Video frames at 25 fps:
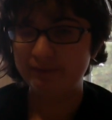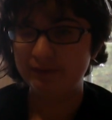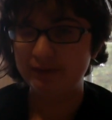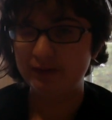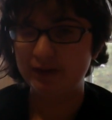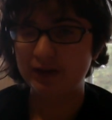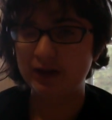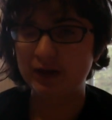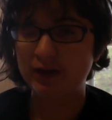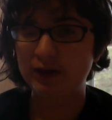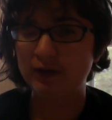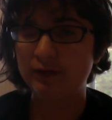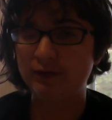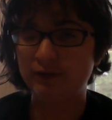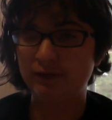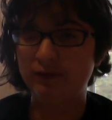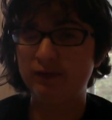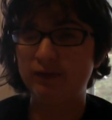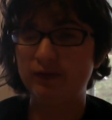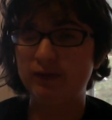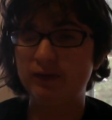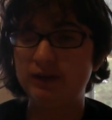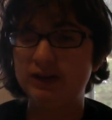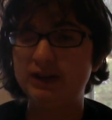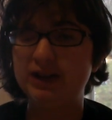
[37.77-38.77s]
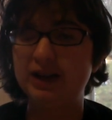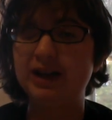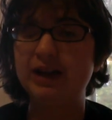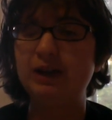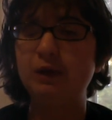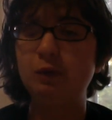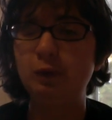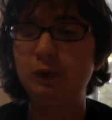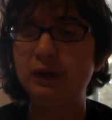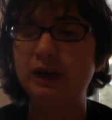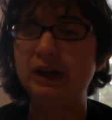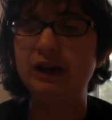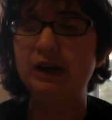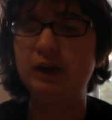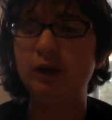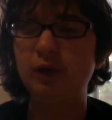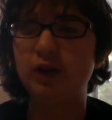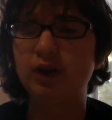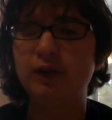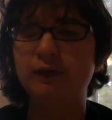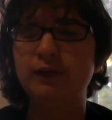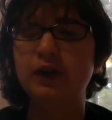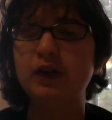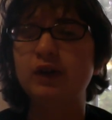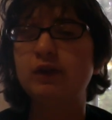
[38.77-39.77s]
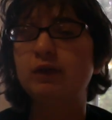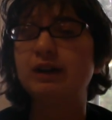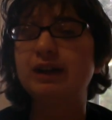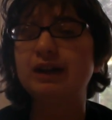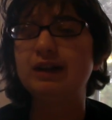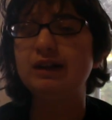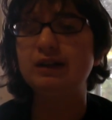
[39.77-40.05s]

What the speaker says: like the second week or the first week